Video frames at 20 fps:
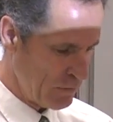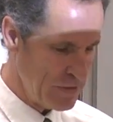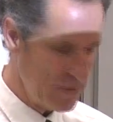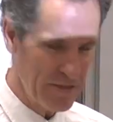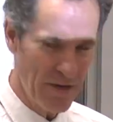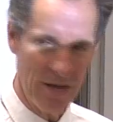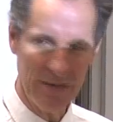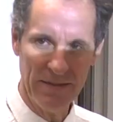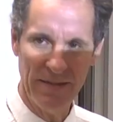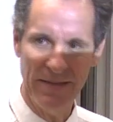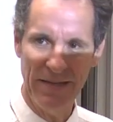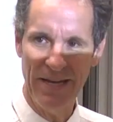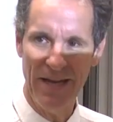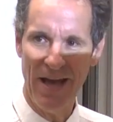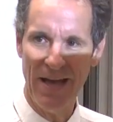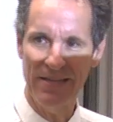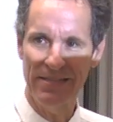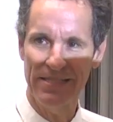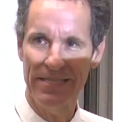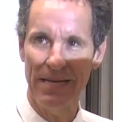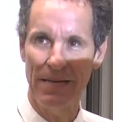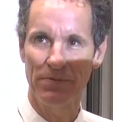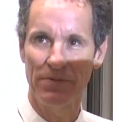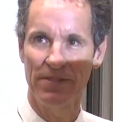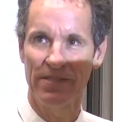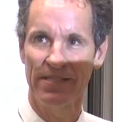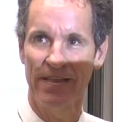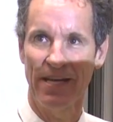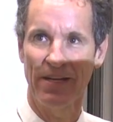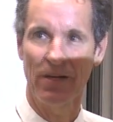We talked on the 9 steps
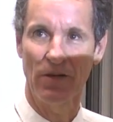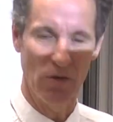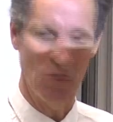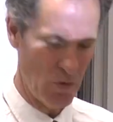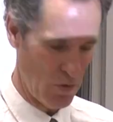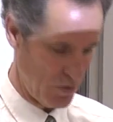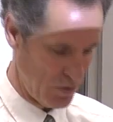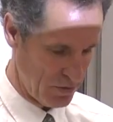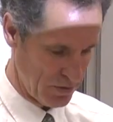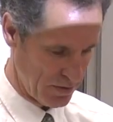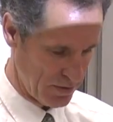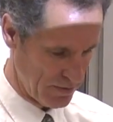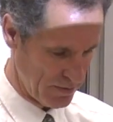of setting the goal.